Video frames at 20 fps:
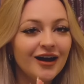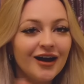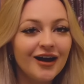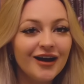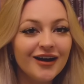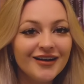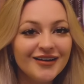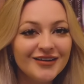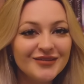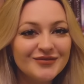
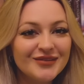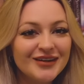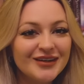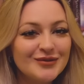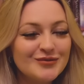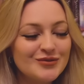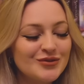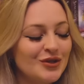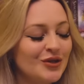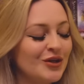Hi, my
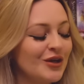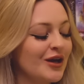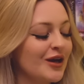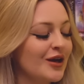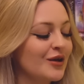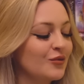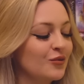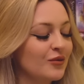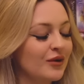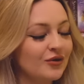name's Jodie
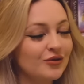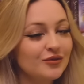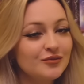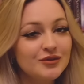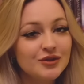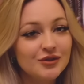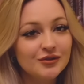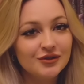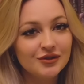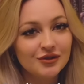and welcome
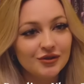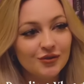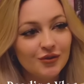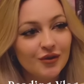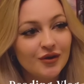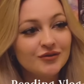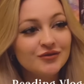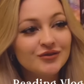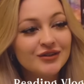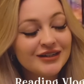to a new
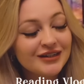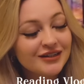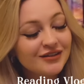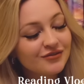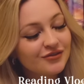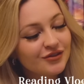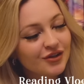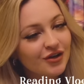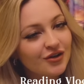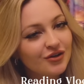a reading
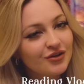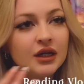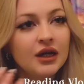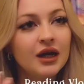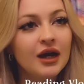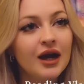vlog.